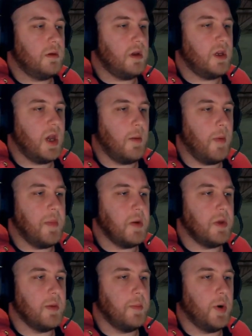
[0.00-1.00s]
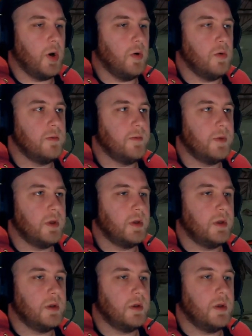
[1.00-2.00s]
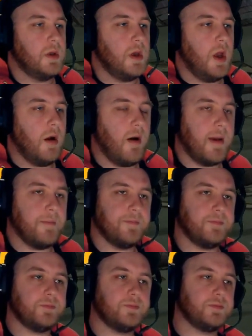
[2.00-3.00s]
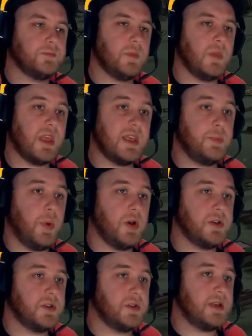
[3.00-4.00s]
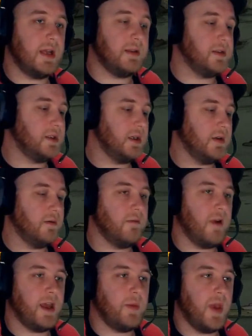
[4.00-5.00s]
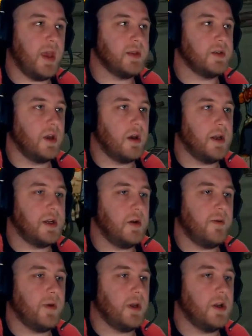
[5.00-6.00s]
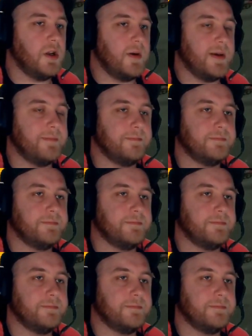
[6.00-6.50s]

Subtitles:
Come at me with a bottle. All right, this boss tends to wreck me, so I don't know if we're going to do it.